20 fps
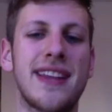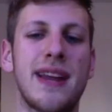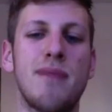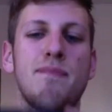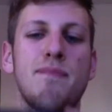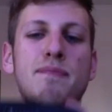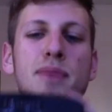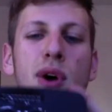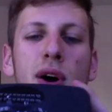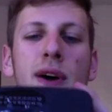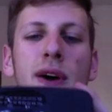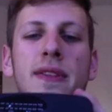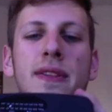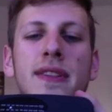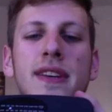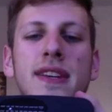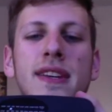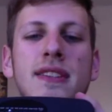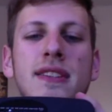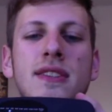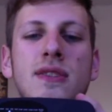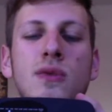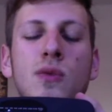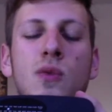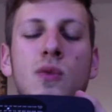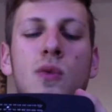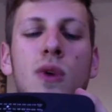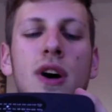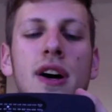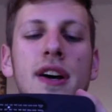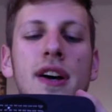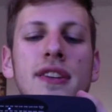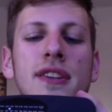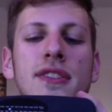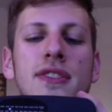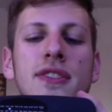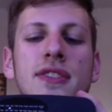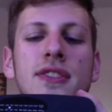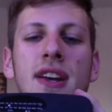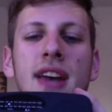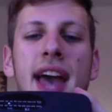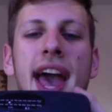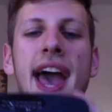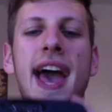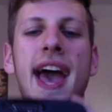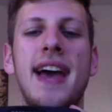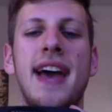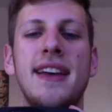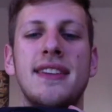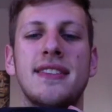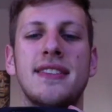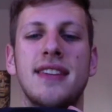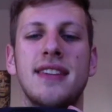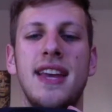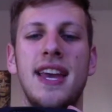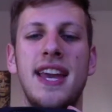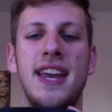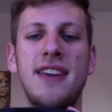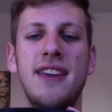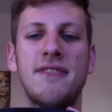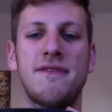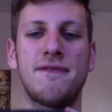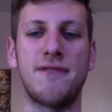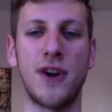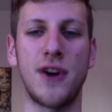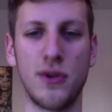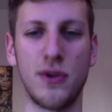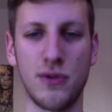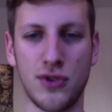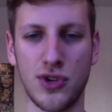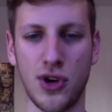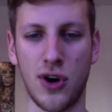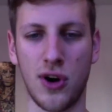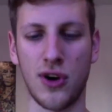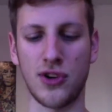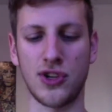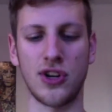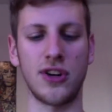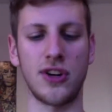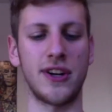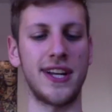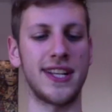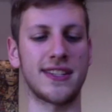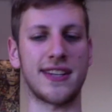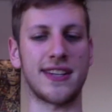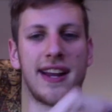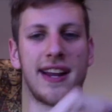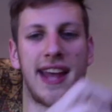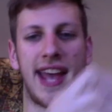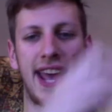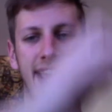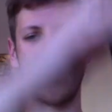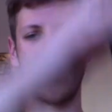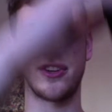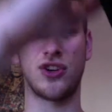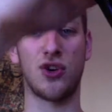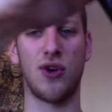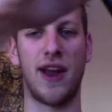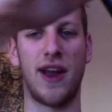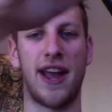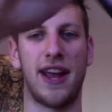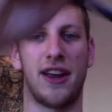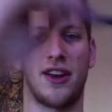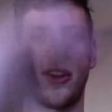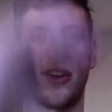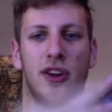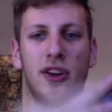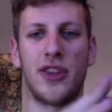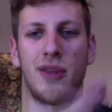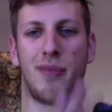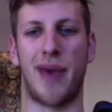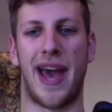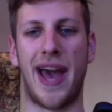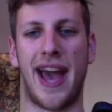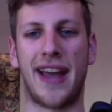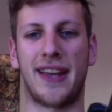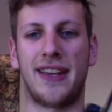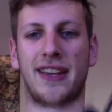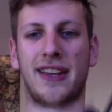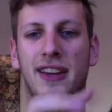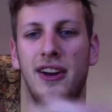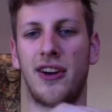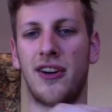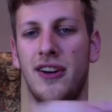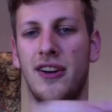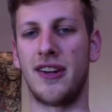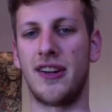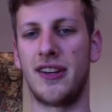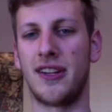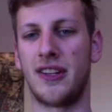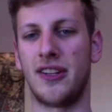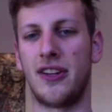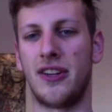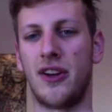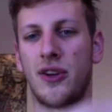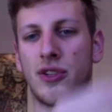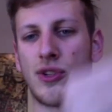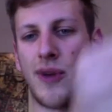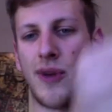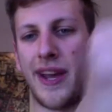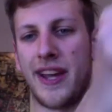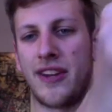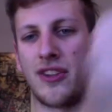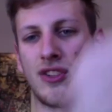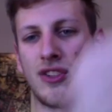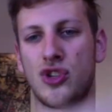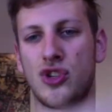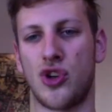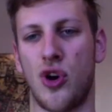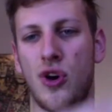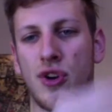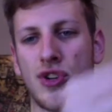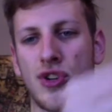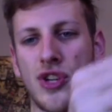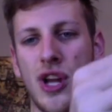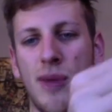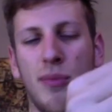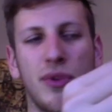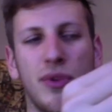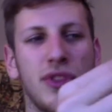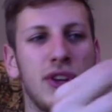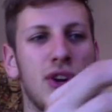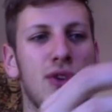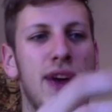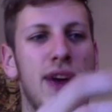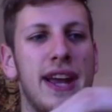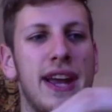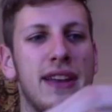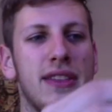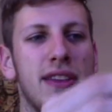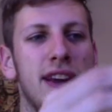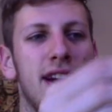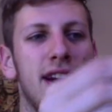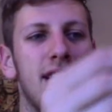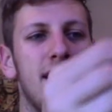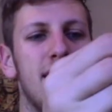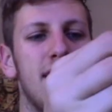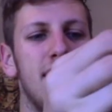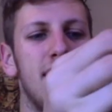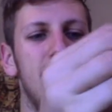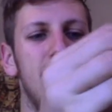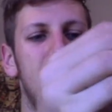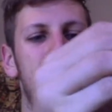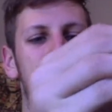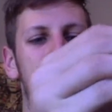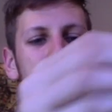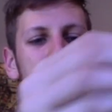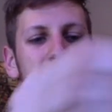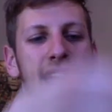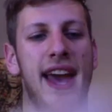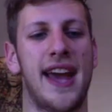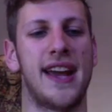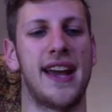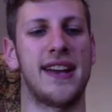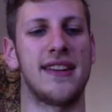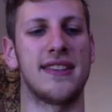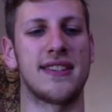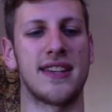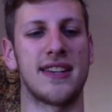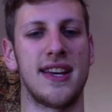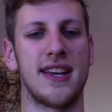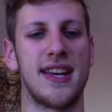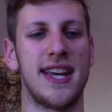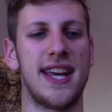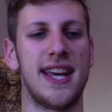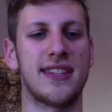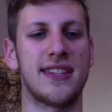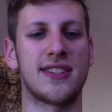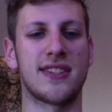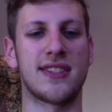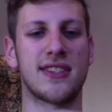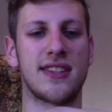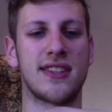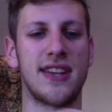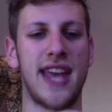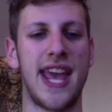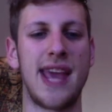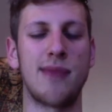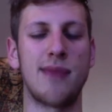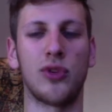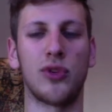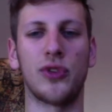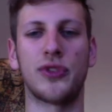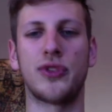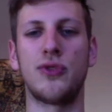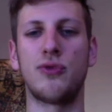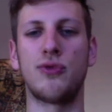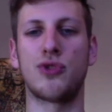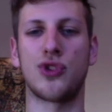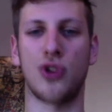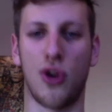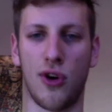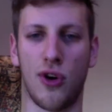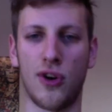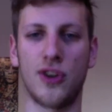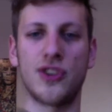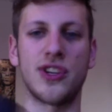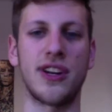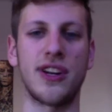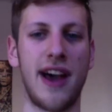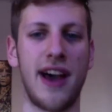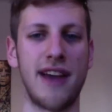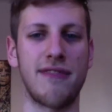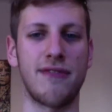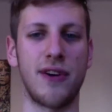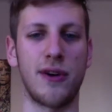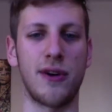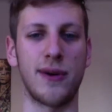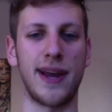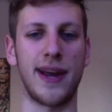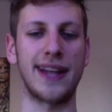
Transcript: I bought this was as a phone charger. It's got a hand crank on the back here, you know, so I can charge it up with the crank there. And it's able to charge an iPhone.